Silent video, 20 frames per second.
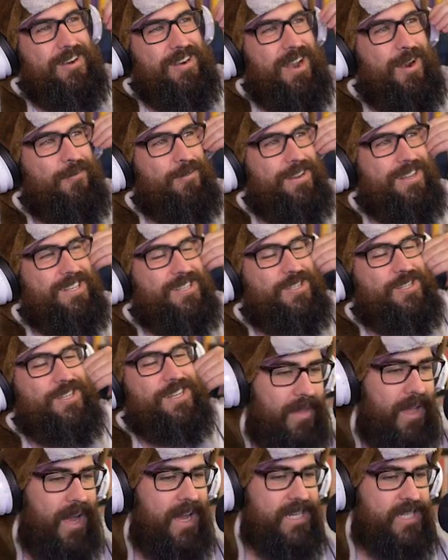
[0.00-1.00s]
they're not rich.
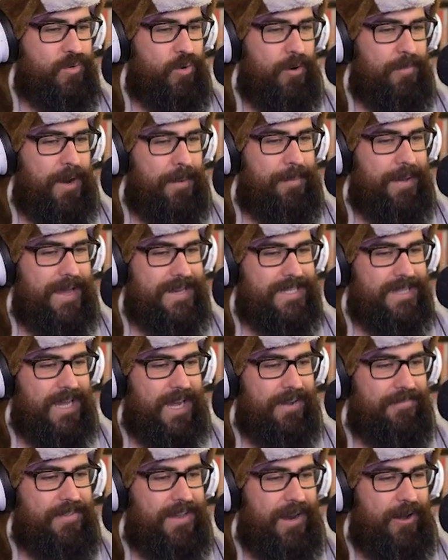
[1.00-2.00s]
I swore in my past
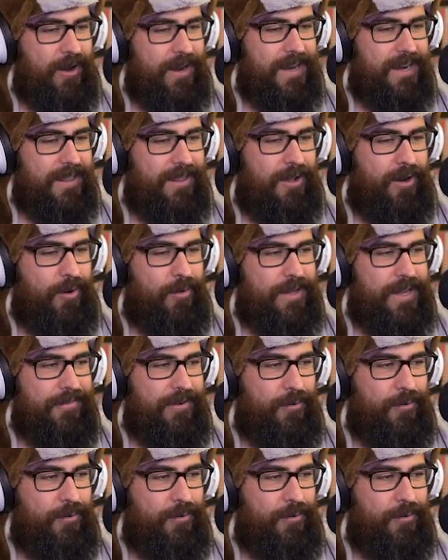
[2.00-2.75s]
life that I'll get along with